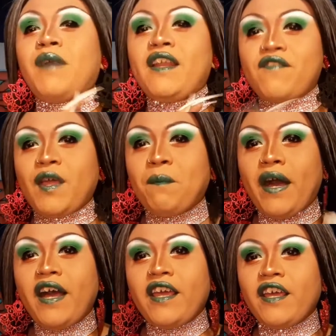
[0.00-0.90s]
and if they
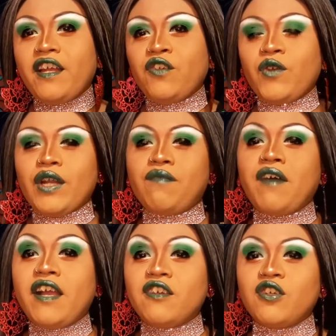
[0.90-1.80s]
buy it, you get a
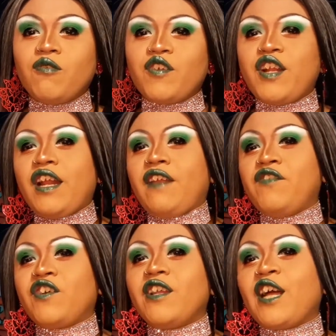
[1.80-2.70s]
fire token. And if
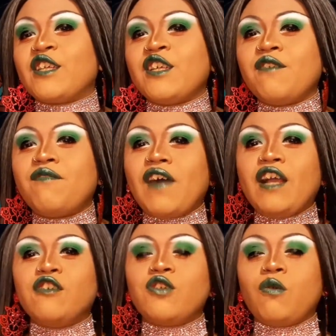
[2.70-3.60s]
you collect enough
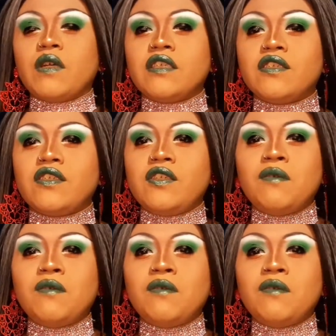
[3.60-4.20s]
fire tokens, you